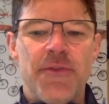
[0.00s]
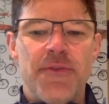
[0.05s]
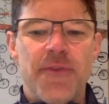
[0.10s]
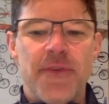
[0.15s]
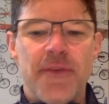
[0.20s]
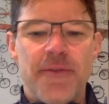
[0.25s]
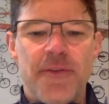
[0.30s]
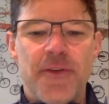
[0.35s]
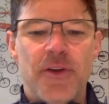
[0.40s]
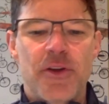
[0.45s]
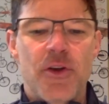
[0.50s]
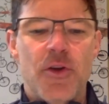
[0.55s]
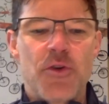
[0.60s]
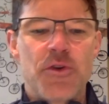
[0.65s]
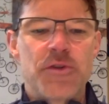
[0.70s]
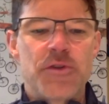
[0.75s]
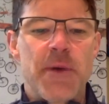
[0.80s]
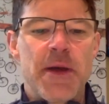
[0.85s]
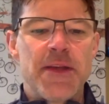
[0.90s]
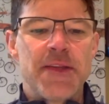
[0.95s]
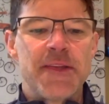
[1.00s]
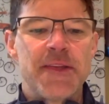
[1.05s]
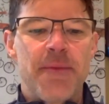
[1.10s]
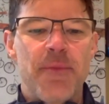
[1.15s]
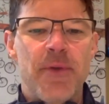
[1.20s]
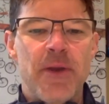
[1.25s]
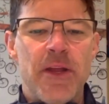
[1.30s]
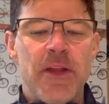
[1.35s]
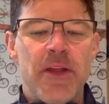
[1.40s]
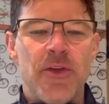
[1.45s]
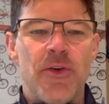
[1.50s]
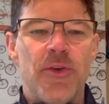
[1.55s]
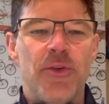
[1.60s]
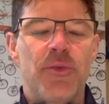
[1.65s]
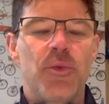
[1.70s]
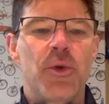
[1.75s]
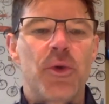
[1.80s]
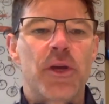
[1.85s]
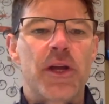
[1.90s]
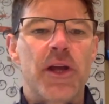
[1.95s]
if you're coached by somebody, those
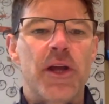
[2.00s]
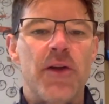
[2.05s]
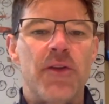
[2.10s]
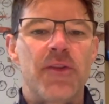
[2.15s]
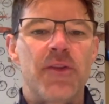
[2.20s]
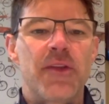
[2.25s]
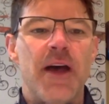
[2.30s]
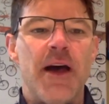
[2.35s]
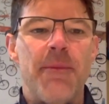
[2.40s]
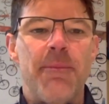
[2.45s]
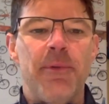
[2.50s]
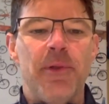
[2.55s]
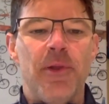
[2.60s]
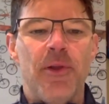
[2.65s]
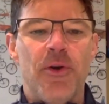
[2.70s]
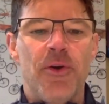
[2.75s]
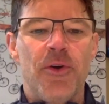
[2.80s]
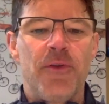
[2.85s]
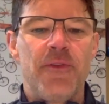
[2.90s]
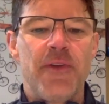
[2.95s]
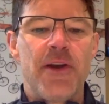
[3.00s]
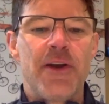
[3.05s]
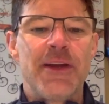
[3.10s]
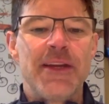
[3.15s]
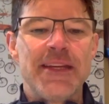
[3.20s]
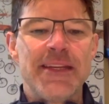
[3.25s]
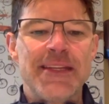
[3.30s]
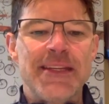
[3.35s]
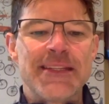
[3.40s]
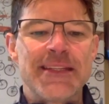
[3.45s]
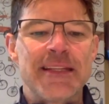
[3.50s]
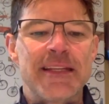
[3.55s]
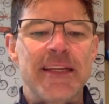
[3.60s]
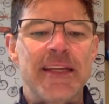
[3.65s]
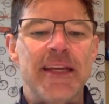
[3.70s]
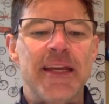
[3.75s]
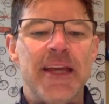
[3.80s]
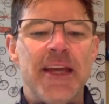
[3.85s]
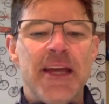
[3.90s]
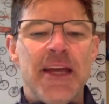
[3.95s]
workouts upload very
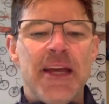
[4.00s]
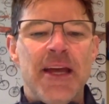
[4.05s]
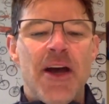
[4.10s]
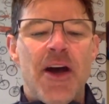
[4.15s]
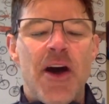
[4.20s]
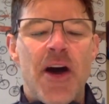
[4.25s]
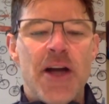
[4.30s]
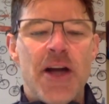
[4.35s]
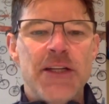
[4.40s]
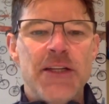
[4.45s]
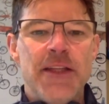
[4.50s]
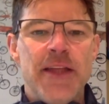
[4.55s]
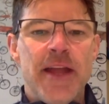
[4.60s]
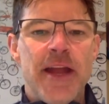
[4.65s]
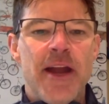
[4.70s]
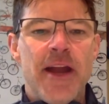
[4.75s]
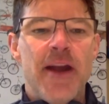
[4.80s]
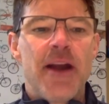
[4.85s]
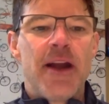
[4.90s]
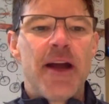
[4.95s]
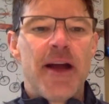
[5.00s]
easily onto there.